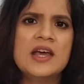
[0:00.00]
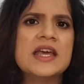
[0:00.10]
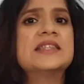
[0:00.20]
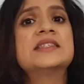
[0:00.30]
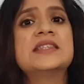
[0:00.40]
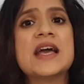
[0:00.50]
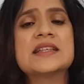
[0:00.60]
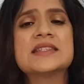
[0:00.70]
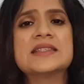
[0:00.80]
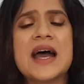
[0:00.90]
It
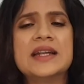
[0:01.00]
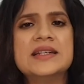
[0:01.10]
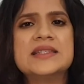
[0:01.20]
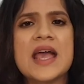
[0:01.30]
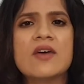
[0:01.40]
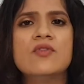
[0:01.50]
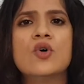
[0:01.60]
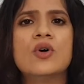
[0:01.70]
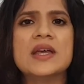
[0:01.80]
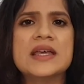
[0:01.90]
says that its
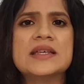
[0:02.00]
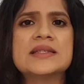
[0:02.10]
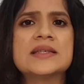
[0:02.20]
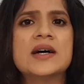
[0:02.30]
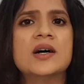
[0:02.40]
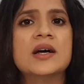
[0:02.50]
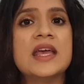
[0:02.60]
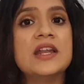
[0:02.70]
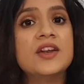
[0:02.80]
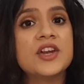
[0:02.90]
airflow is
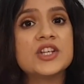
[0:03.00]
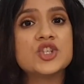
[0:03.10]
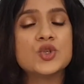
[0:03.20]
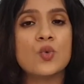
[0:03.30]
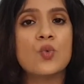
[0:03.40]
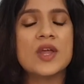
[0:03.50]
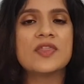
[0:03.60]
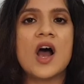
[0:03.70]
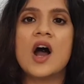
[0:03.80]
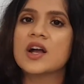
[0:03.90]
enriched with
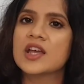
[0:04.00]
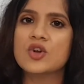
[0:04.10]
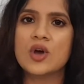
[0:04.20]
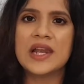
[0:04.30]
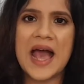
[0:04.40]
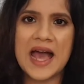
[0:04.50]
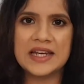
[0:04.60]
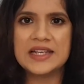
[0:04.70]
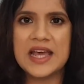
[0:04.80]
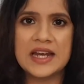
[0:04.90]
argan oil
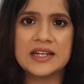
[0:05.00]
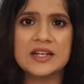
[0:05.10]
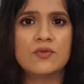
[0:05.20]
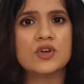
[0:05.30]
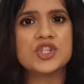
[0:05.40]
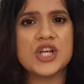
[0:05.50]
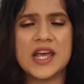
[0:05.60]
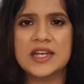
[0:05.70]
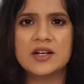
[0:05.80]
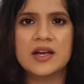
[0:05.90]
and keratin for
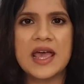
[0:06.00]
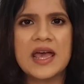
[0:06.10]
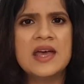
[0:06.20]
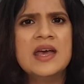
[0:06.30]
shinier hair.